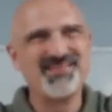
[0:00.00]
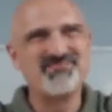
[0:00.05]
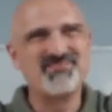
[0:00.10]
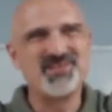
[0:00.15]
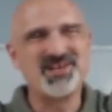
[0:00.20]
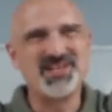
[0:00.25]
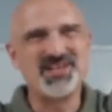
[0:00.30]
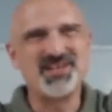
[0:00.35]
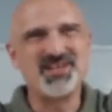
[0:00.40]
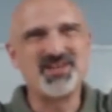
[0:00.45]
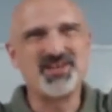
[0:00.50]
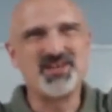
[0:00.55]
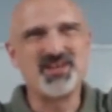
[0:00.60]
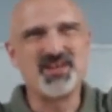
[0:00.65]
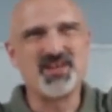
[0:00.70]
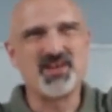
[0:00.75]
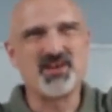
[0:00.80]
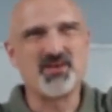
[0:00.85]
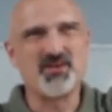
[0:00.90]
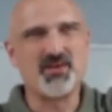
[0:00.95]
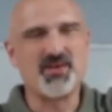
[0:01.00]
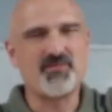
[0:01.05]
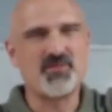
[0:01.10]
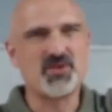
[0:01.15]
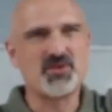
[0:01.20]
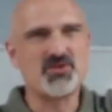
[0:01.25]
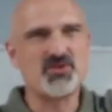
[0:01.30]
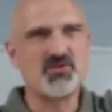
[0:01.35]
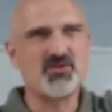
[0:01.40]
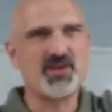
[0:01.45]
But, you know, if
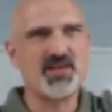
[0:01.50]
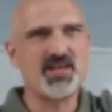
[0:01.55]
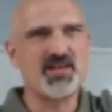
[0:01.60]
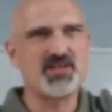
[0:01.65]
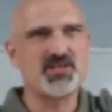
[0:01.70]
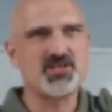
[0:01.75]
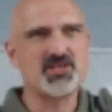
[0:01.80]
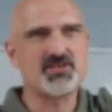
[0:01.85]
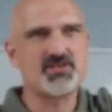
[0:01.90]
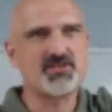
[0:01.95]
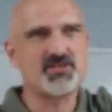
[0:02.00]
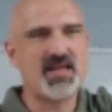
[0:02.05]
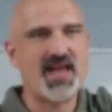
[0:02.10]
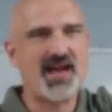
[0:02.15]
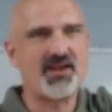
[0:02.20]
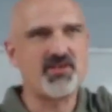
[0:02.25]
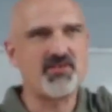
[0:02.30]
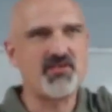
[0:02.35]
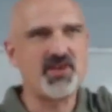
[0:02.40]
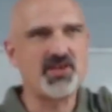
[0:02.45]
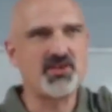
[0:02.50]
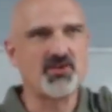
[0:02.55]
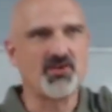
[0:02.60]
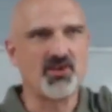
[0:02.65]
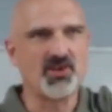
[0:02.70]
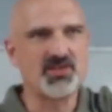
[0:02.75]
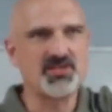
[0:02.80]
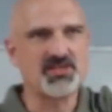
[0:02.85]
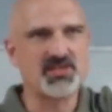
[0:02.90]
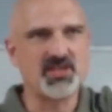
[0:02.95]
they're doing it just out of
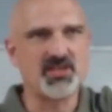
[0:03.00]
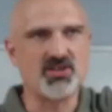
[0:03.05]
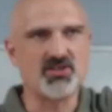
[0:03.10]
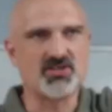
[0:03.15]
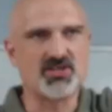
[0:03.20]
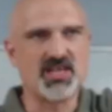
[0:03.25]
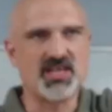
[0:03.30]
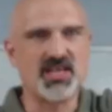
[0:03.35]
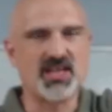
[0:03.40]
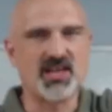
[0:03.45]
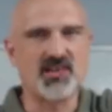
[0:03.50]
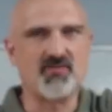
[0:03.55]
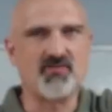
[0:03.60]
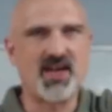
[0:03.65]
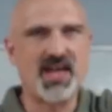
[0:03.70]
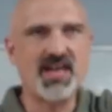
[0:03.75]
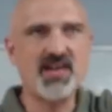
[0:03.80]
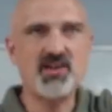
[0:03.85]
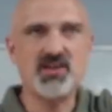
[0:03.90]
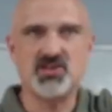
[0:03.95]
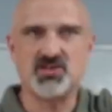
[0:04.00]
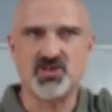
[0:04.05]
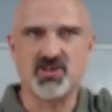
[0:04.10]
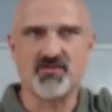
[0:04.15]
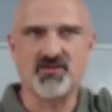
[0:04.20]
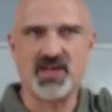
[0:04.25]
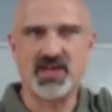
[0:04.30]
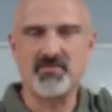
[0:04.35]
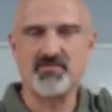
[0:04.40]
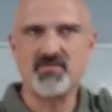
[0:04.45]
ignorance and you're taking advantage
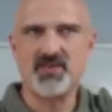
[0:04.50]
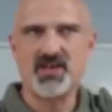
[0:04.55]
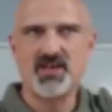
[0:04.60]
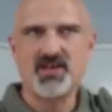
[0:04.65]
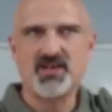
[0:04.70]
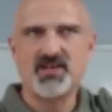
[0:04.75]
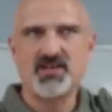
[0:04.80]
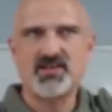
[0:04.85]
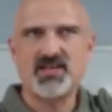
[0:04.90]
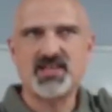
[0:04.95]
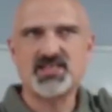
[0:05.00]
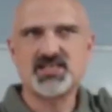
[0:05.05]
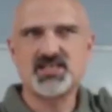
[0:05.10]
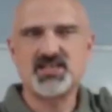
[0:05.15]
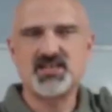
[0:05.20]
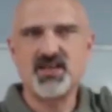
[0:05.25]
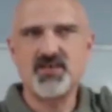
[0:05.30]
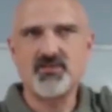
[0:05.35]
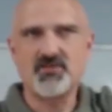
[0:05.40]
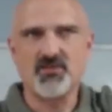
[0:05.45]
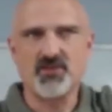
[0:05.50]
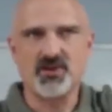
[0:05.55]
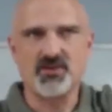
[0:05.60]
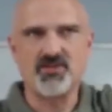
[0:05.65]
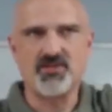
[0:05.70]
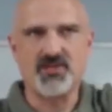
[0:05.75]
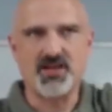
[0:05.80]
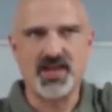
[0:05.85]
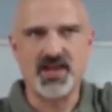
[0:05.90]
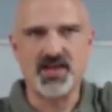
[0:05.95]
of them, that's
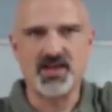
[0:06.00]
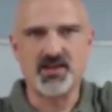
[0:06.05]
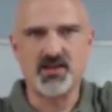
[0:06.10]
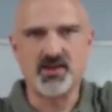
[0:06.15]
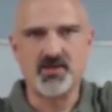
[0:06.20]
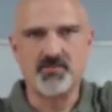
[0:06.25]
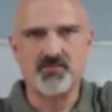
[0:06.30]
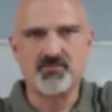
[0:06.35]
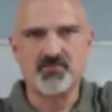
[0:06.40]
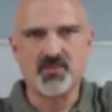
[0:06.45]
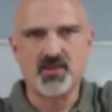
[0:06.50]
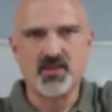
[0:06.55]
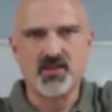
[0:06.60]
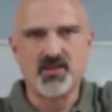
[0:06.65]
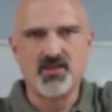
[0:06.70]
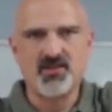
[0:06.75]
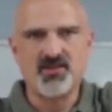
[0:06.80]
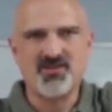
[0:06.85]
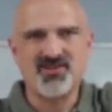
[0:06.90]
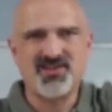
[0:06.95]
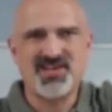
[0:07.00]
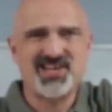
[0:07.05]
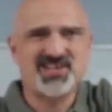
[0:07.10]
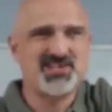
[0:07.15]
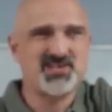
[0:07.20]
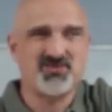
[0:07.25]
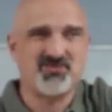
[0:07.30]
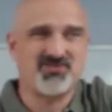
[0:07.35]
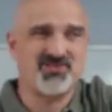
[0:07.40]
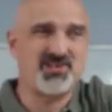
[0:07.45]
different than, well, I
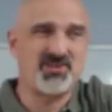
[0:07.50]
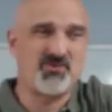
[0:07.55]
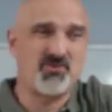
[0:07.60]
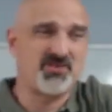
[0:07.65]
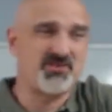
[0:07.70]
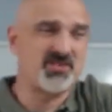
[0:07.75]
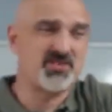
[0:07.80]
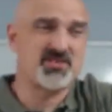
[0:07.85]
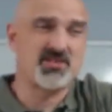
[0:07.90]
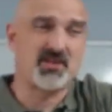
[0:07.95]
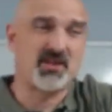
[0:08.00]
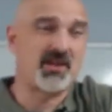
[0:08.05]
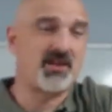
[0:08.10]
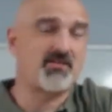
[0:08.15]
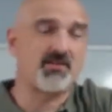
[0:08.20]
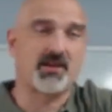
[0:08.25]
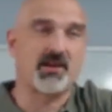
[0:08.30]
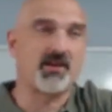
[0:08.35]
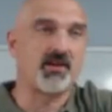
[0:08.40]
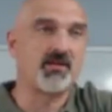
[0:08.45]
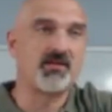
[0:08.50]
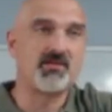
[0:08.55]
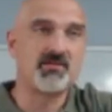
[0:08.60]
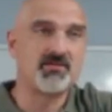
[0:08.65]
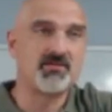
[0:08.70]
just really want this thing out of here.